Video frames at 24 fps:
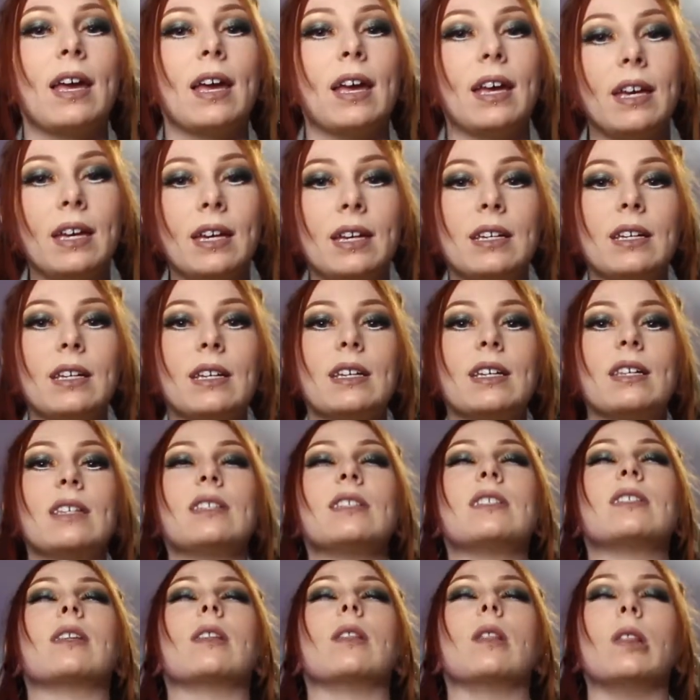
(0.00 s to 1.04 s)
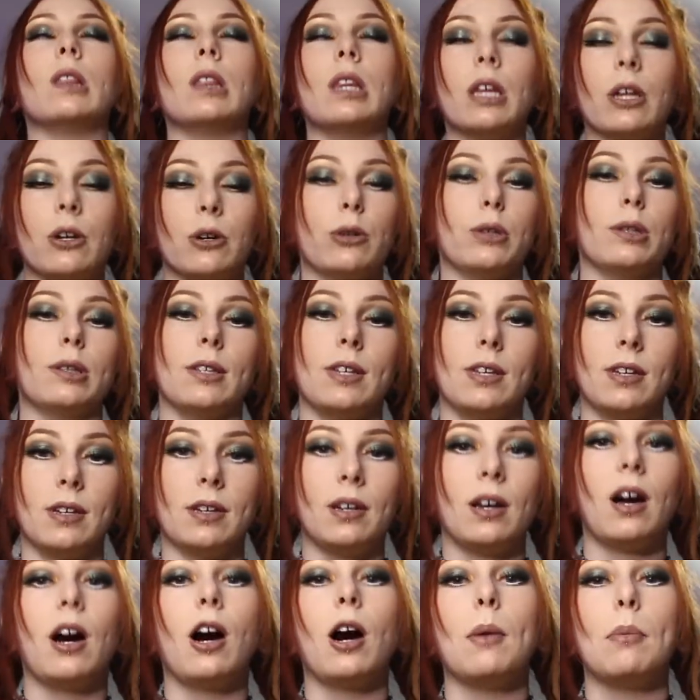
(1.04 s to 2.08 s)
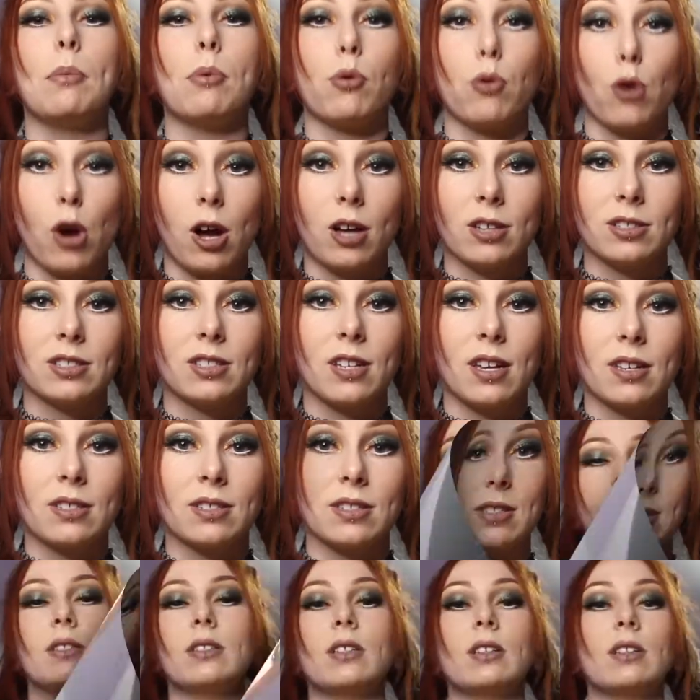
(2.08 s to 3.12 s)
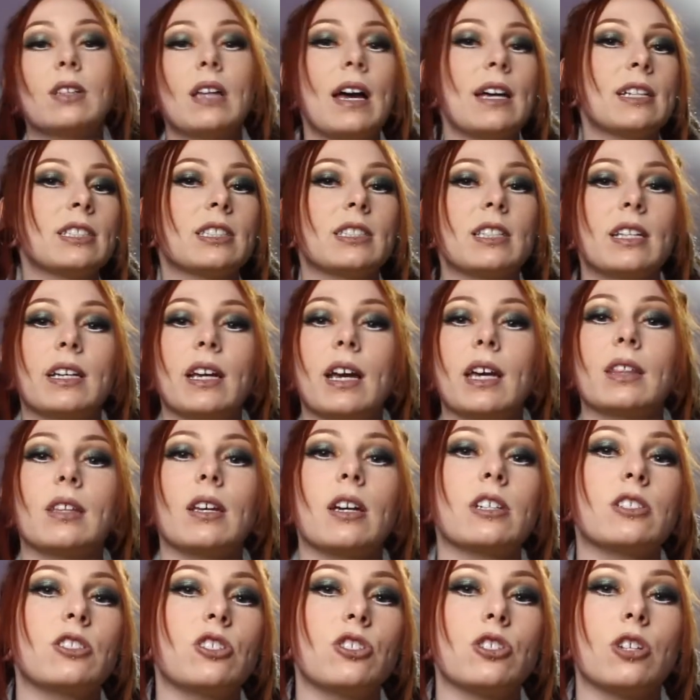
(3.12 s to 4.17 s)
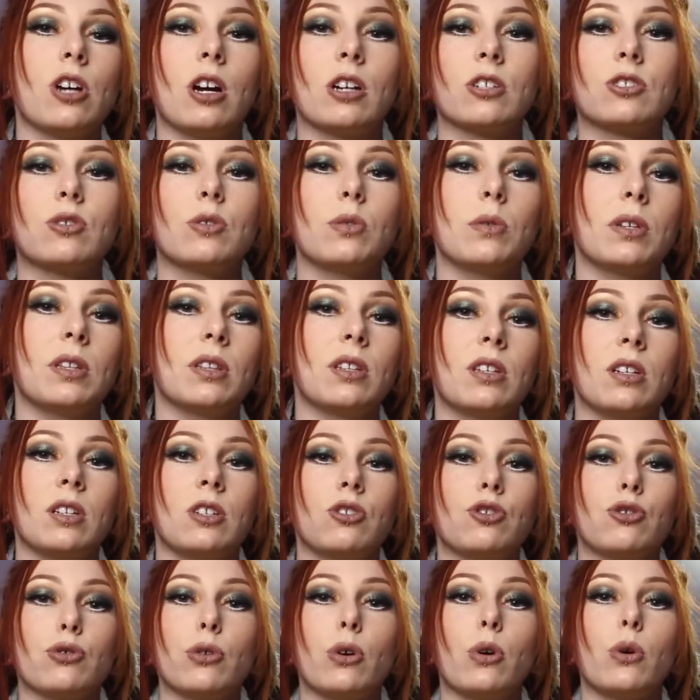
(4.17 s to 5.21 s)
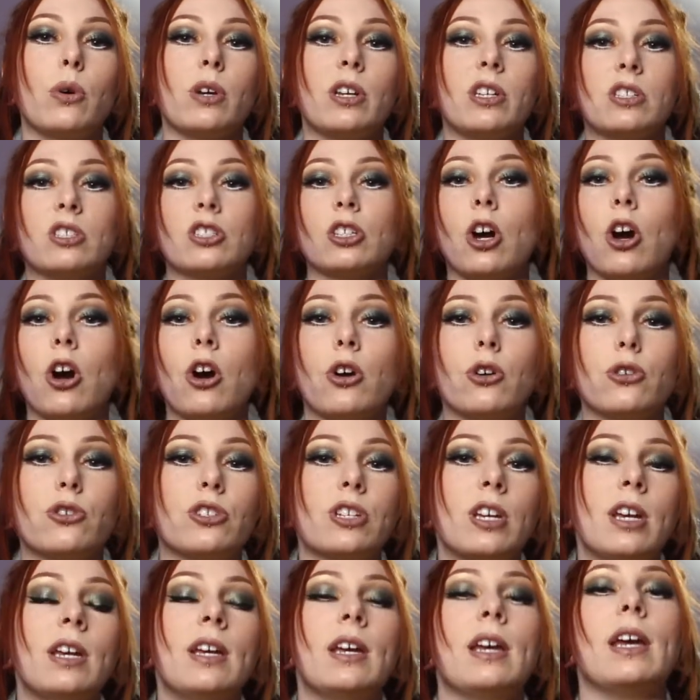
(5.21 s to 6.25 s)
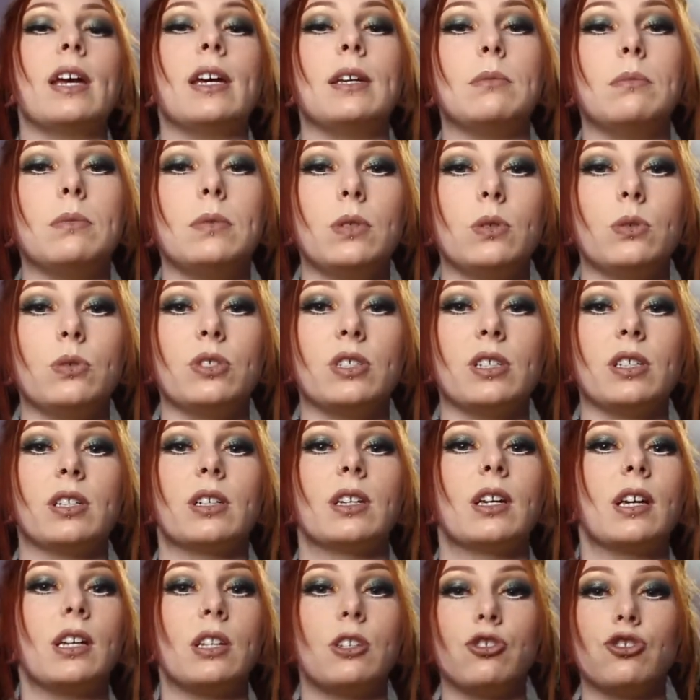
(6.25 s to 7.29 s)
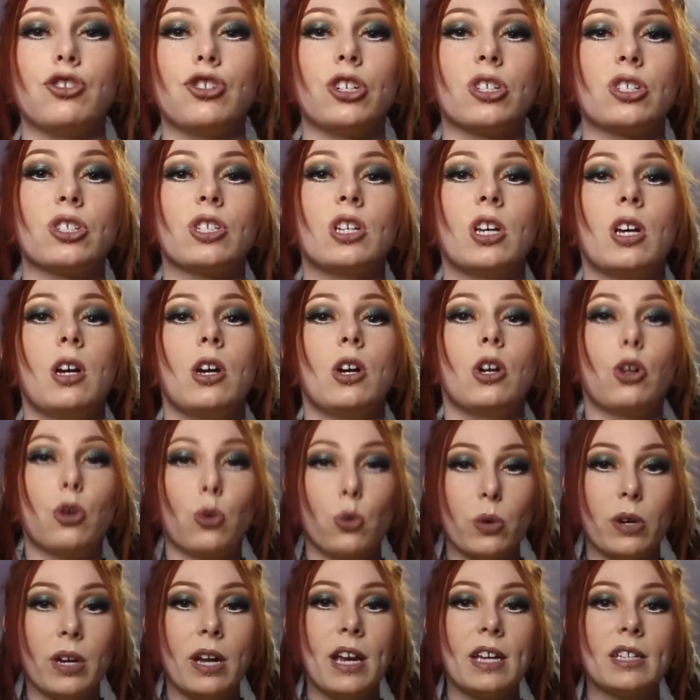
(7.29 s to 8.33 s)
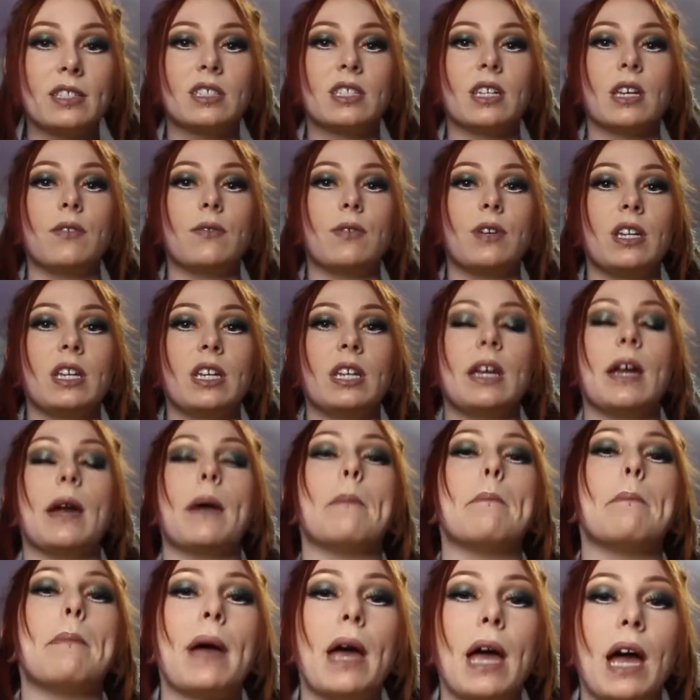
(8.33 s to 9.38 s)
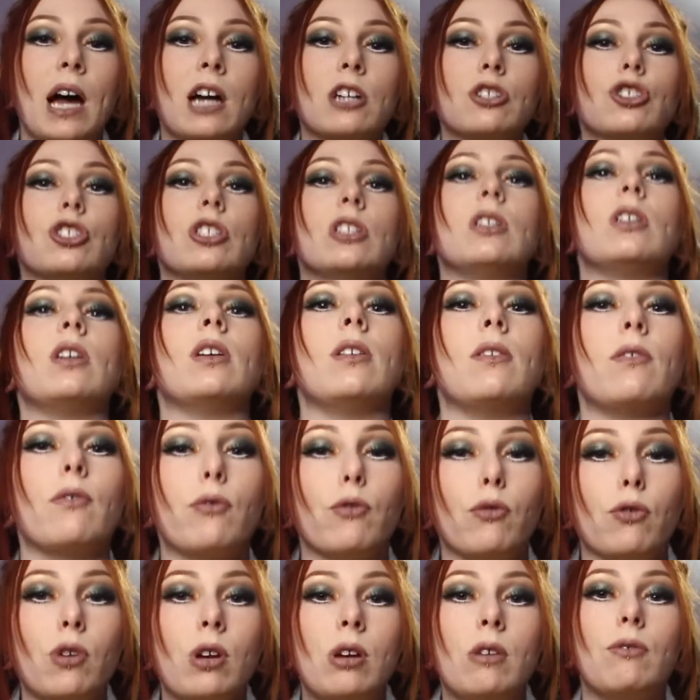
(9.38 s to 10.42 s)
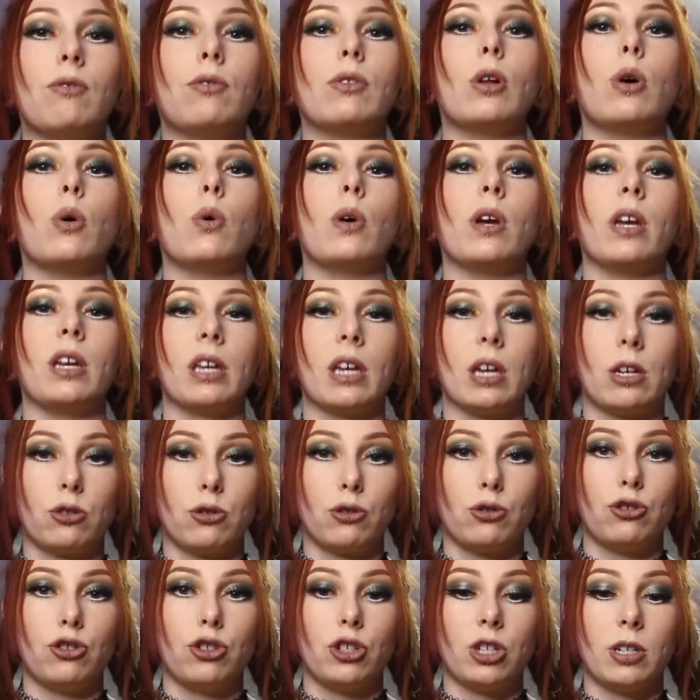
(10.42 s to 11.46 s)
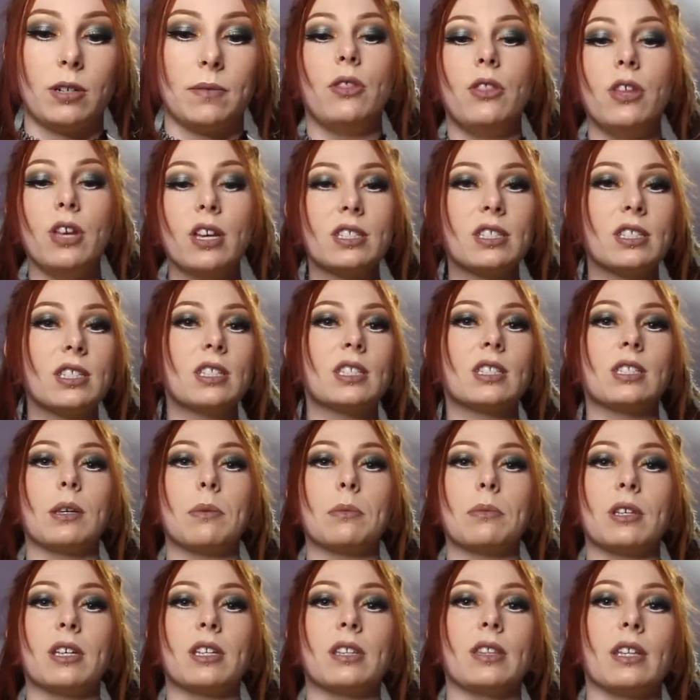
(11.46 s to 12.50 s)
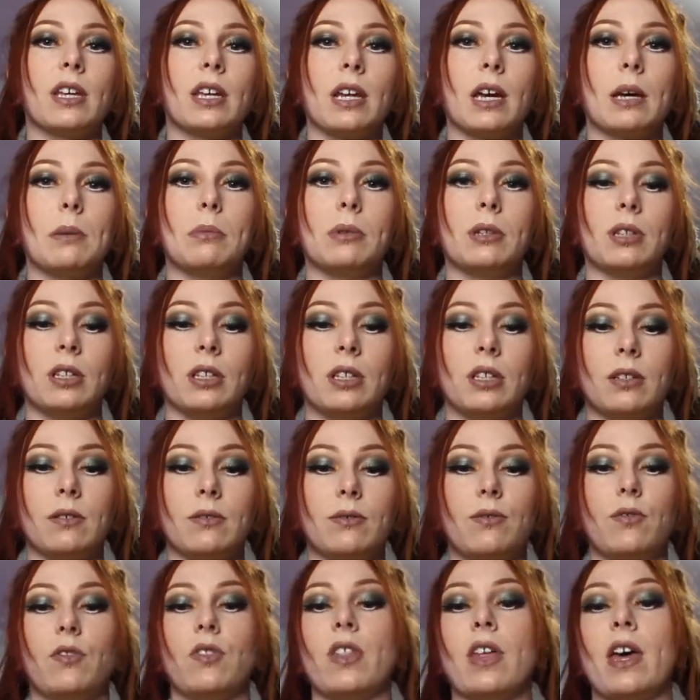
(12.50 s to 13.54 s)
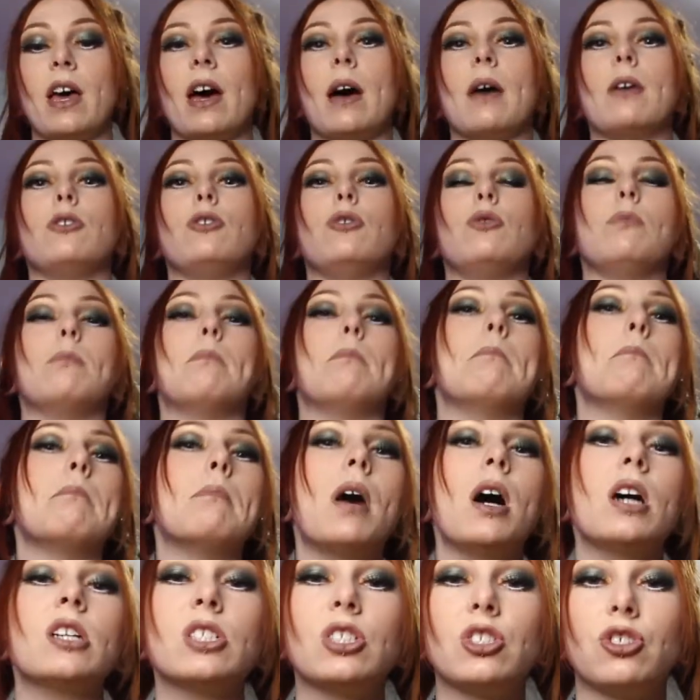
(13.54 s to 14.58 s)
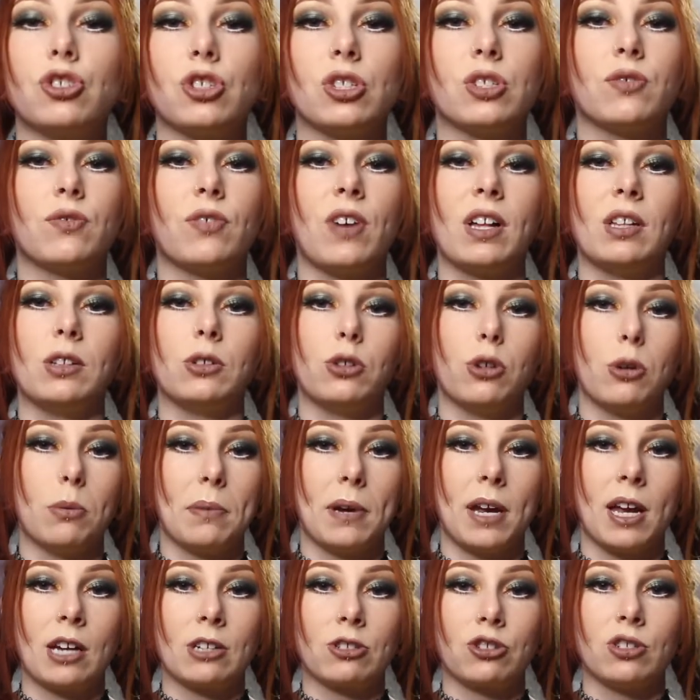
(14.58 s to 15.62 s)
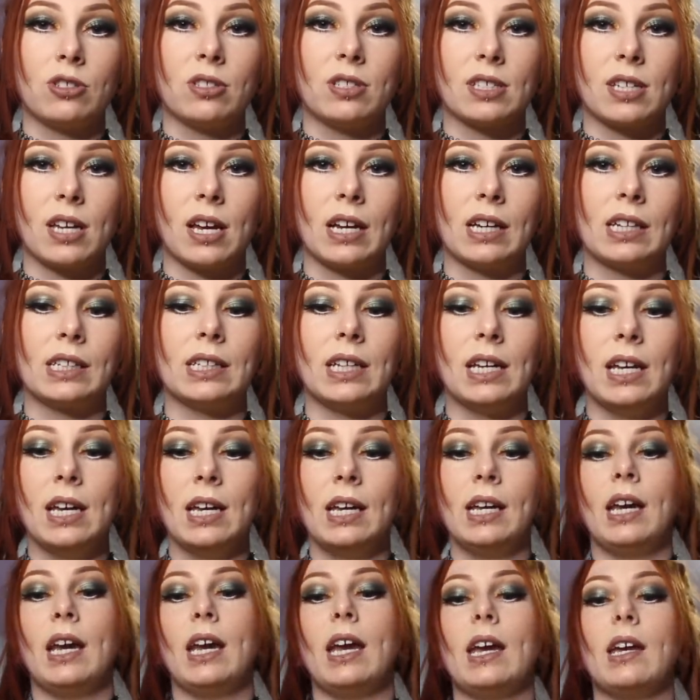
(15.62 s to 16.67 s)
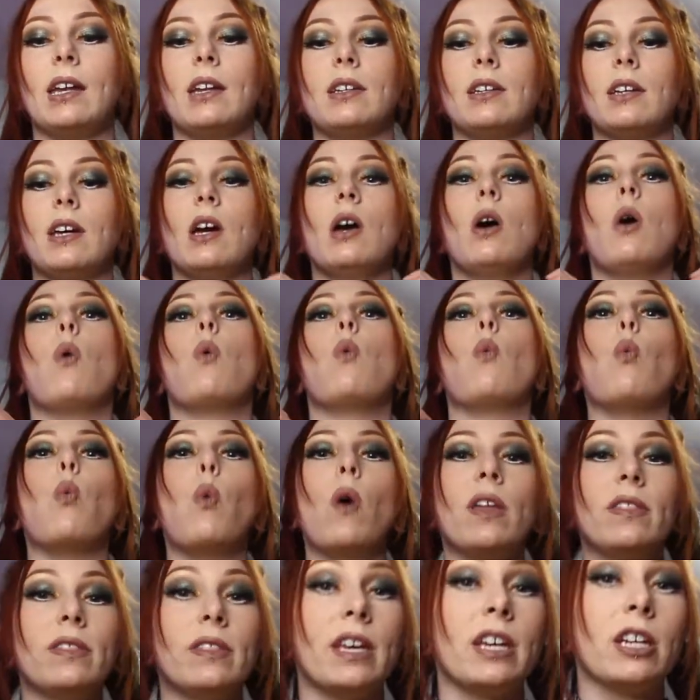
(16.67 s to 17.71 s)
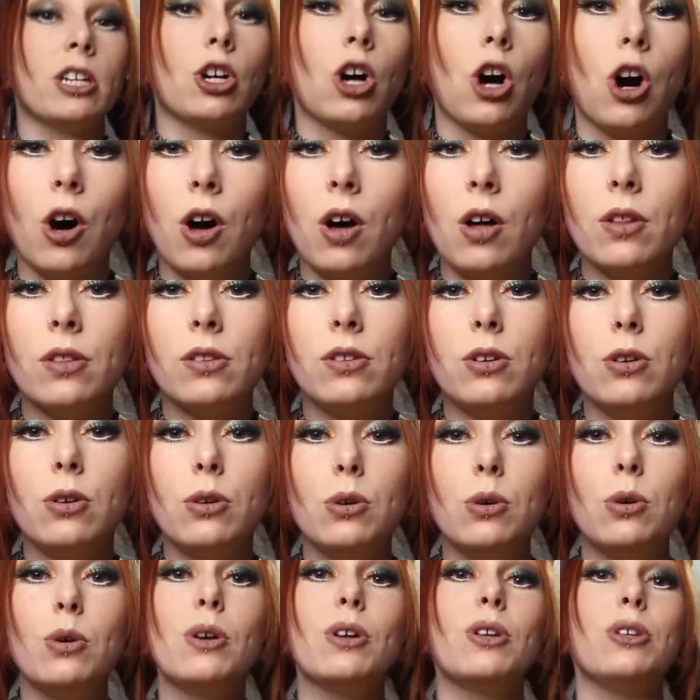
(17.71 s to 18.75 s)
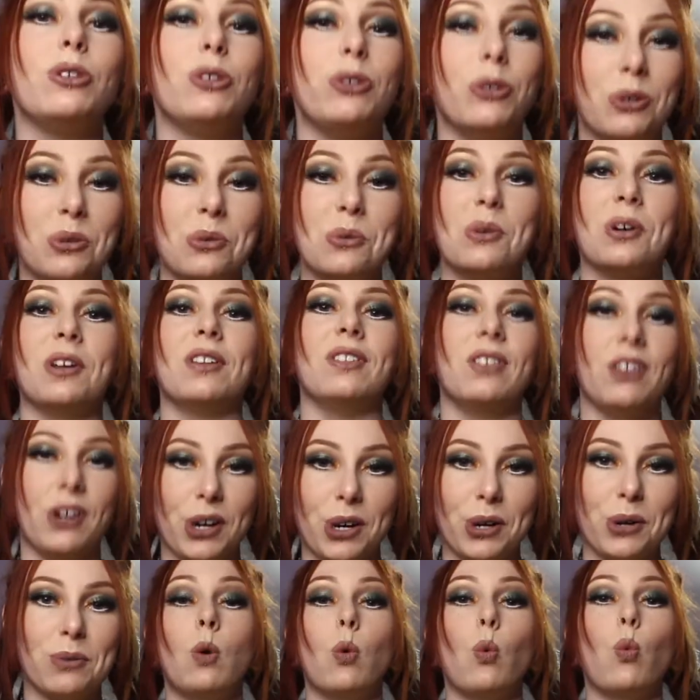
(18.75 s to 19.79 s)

It is literally a process. The last thing I'd like to talk to in the intro is art and music and just creativity and passion and free-flowing energy. This is something that I believe that you must just follow your passions on, and when they call you, you will know.